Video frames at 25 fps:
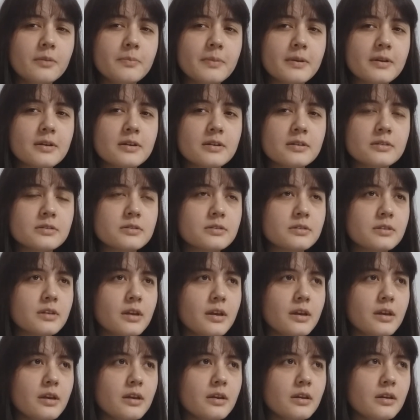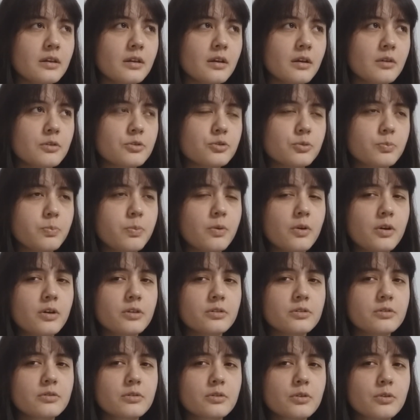because they
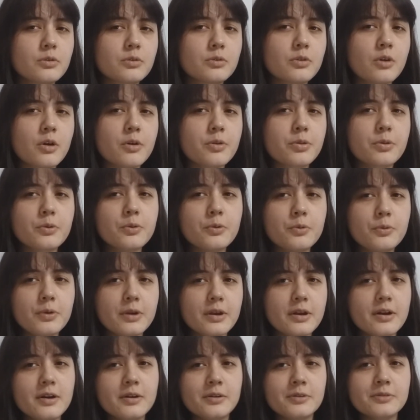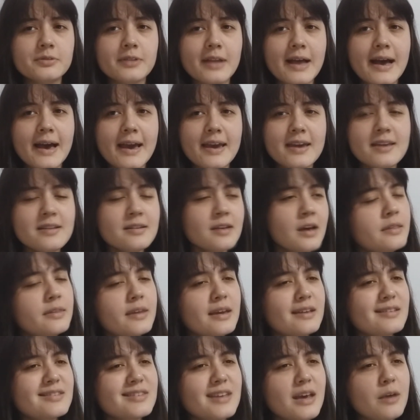support North Korea online,
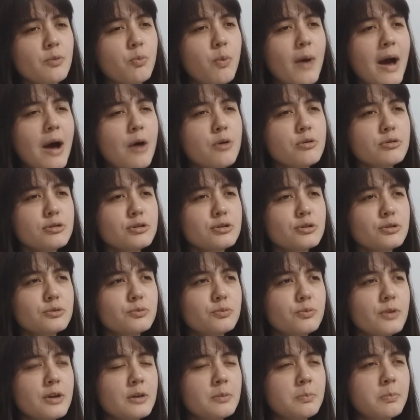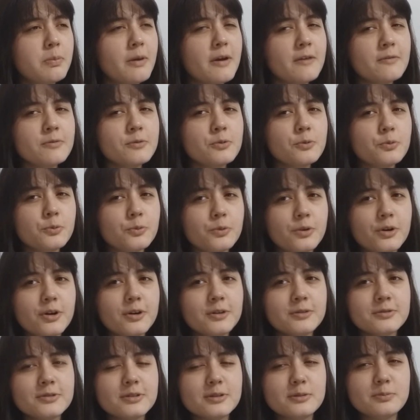they say, wow, you should read Brave New
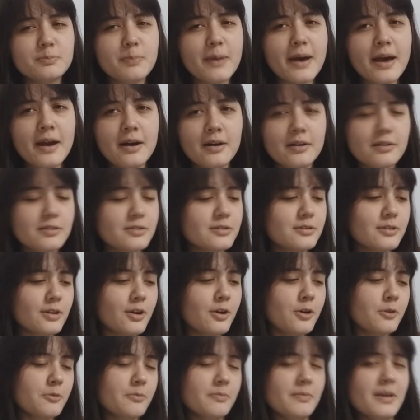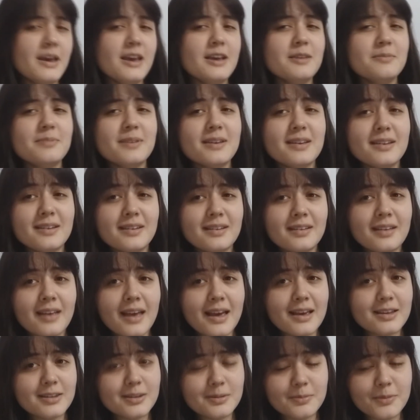World, it's better. So maybe
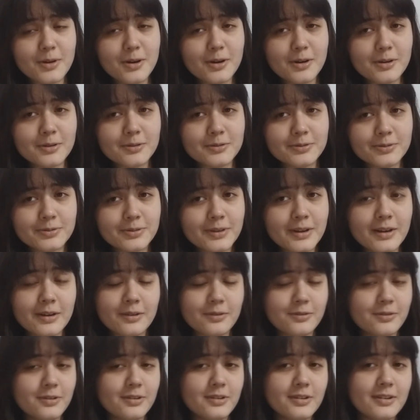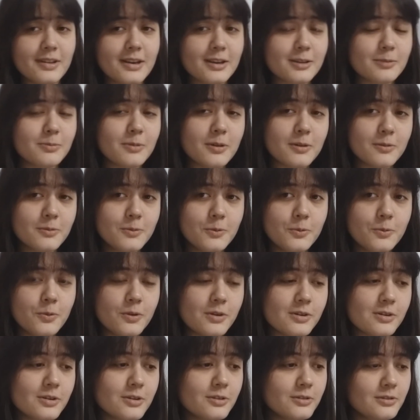Asimov really likes Brave New
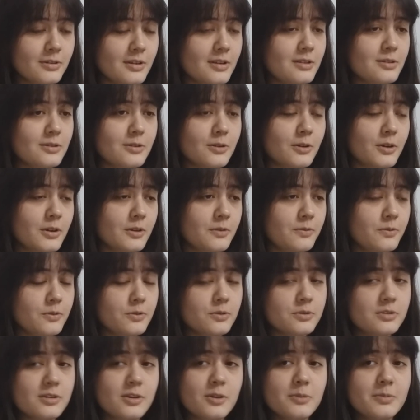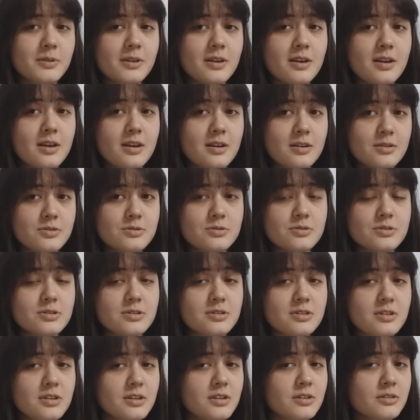World and so he feels obligated to
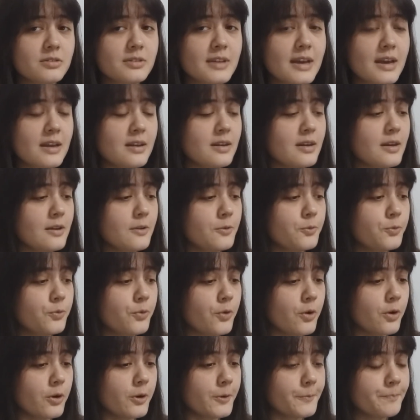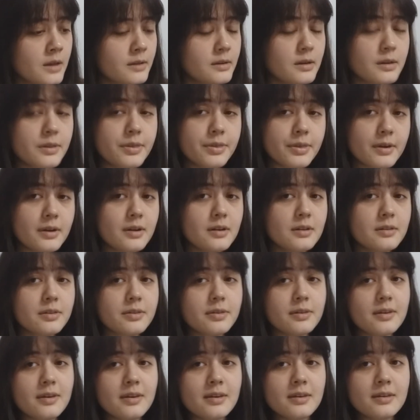shit on 1984. The third
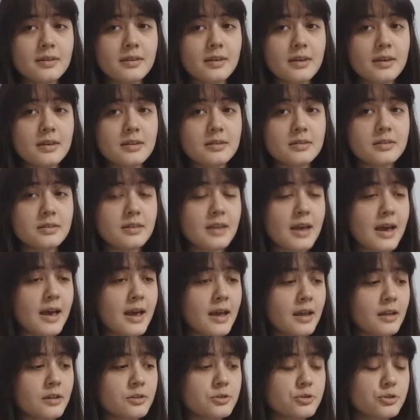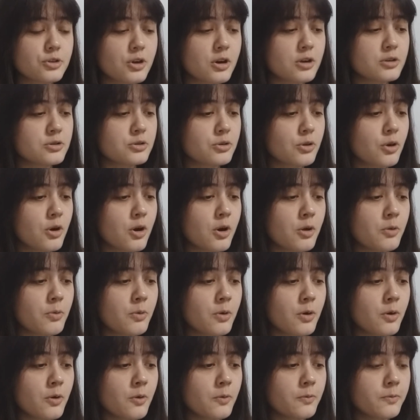thing is that George
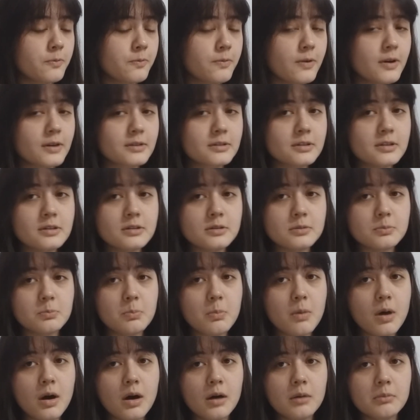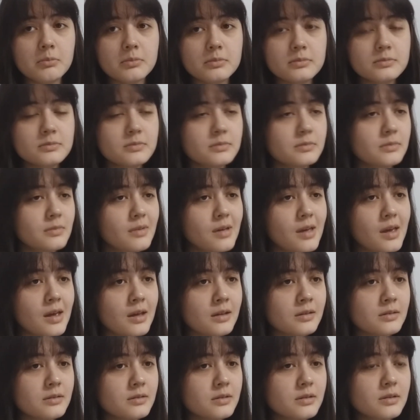Orwell fucked his mom.
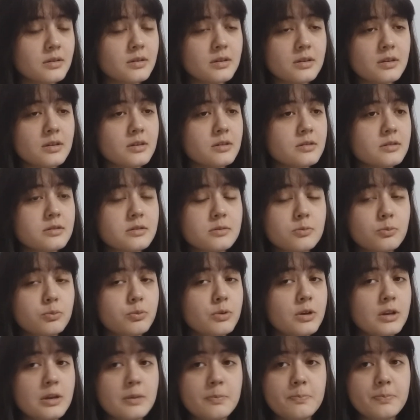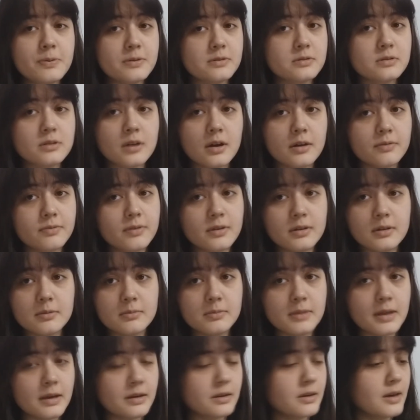And he's really pissed off at
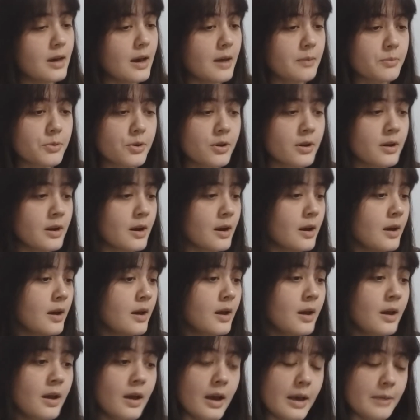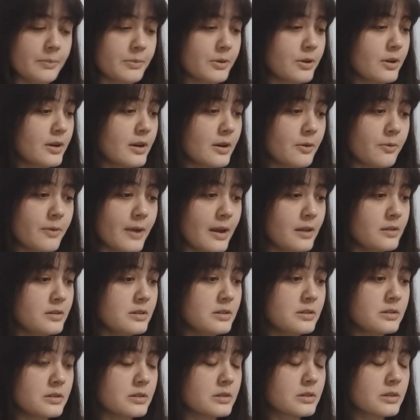him, like, yeah, I'm gonna write
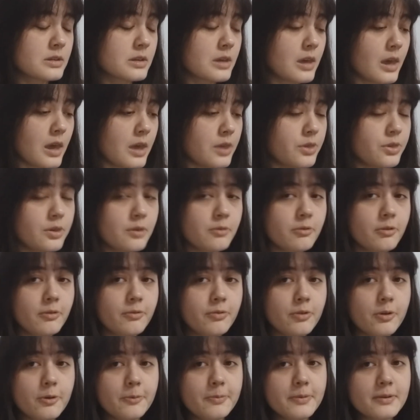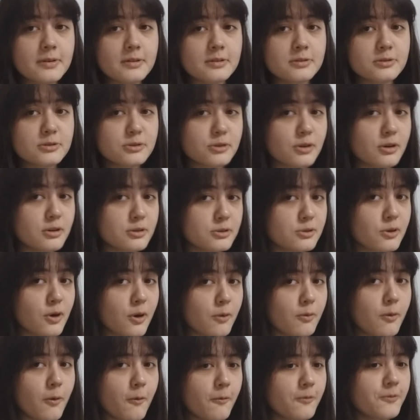this scathing review because George
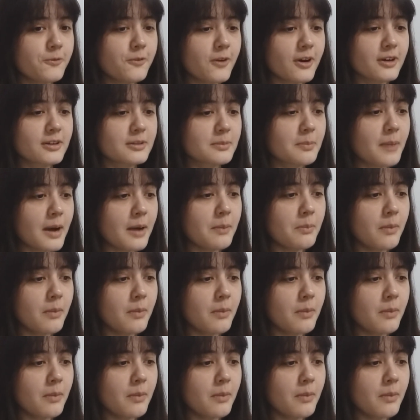Orwell fucked my